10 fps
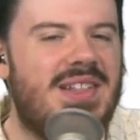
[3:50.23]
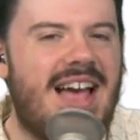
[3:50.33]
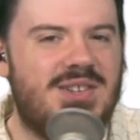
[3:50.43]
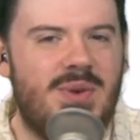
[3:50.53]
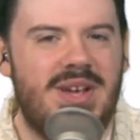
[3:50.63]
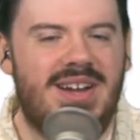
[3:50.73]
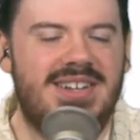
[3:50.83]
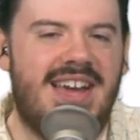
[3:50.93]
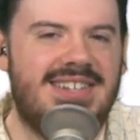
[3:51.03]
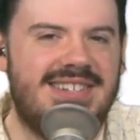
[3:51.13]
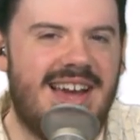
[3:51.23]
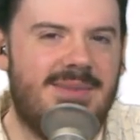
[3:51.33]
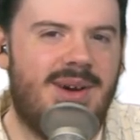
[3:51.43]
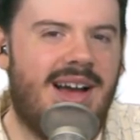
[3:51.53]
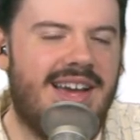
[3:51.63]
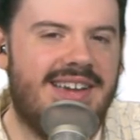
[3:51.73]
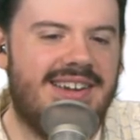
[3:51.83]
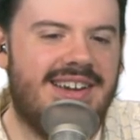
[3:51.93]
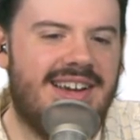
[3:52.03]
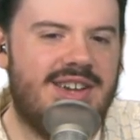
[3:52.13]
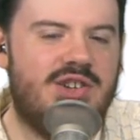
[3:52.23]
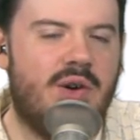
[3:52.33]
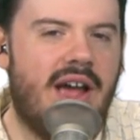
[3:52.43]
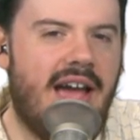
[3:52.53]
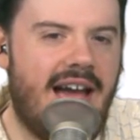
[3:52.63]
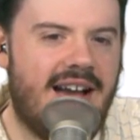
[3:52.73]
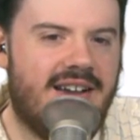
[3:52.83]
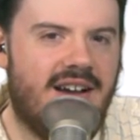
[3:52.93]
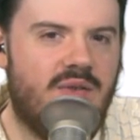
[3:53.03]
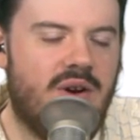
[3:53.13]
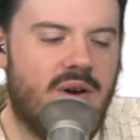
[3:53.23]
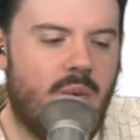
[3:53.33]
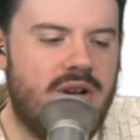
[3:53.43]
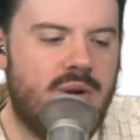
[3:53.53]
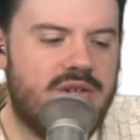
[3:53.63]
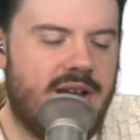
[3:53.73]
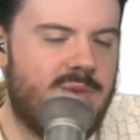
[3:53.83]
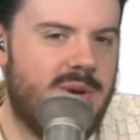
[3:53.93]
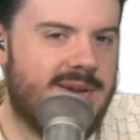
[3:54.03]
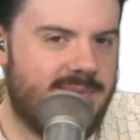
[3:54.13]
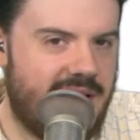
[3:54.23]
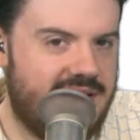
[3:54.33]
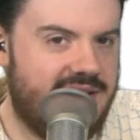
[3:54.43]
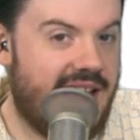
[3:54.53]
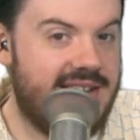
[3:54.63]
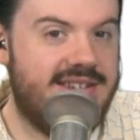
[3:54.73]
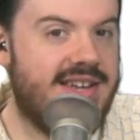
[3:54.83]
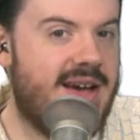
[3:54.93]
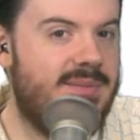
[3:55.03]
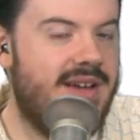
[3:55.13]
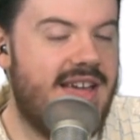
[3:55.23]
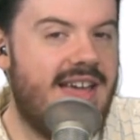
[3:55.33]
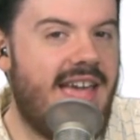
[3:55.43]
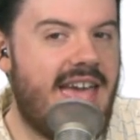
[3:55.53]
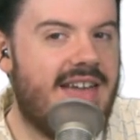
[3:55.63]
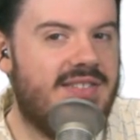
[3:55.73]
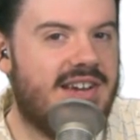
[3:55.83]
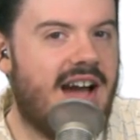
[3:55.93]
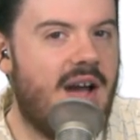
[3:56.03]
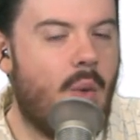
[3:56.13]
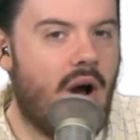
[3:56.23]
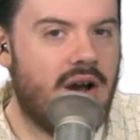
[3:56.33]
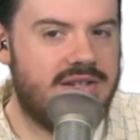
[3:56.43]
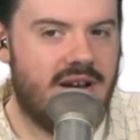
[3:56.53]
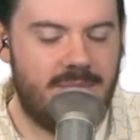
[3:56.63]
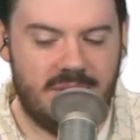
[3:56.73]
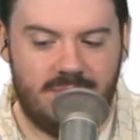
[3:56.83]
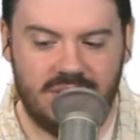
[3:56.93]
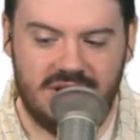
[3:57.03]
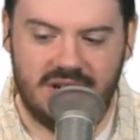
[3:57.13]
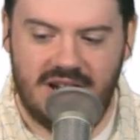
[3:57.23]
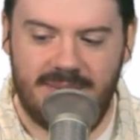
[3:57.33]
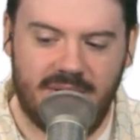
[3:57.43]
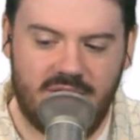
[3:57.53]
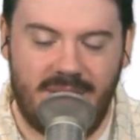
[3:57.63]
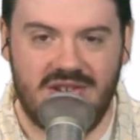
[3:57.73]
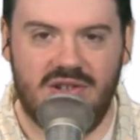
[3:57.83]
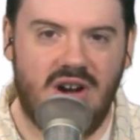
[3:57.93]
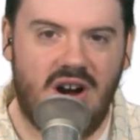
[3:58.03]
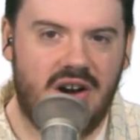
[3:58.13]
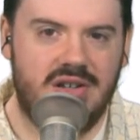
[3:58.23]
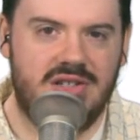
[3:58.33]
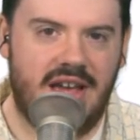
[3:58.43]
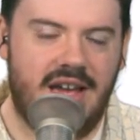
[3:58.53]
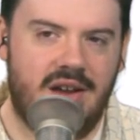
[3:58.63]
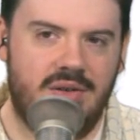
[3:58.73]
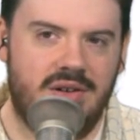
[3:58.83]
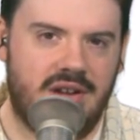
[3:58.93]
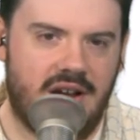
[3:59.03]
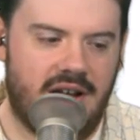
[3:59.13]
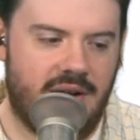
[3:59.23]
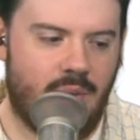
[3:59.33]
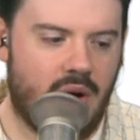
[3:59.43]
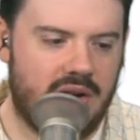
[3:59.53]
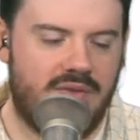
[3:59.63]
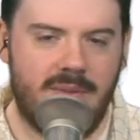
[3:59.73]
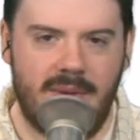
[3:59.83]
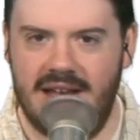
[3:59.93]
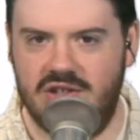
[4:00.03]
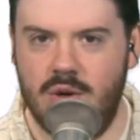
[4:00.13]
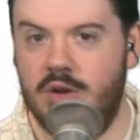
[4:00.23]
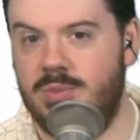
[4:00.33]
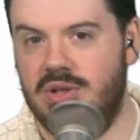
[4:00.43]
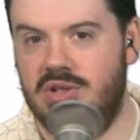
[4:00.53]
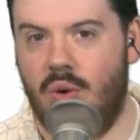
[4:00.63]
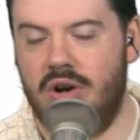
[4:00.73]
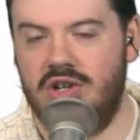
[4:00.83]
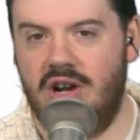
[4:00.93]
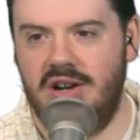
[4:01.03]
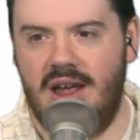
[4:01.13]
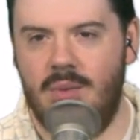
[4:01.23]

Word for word: Last so. week on TechSnap, I, uh, I showed a hack of a Windows X P embedded A T M. Mm. And the guy walks up, he puts in a couple of special cards, and uh, one of them has U S B storage on it.